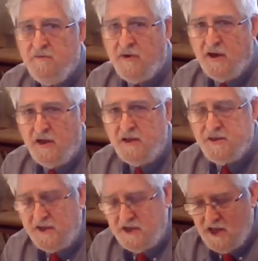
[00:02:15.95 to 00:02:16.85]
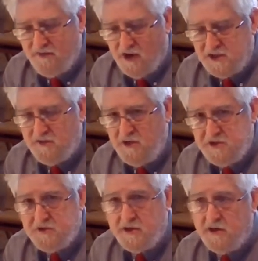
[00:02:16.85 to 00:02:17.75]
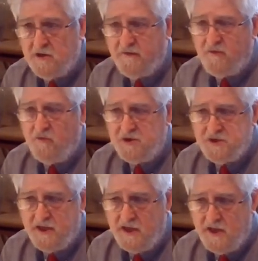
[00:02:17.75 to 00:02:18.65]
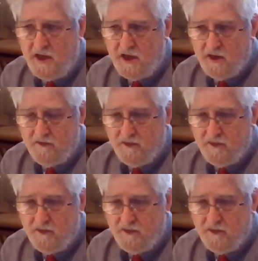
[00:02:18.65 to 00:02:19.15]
by thinking about the musical era from which they came.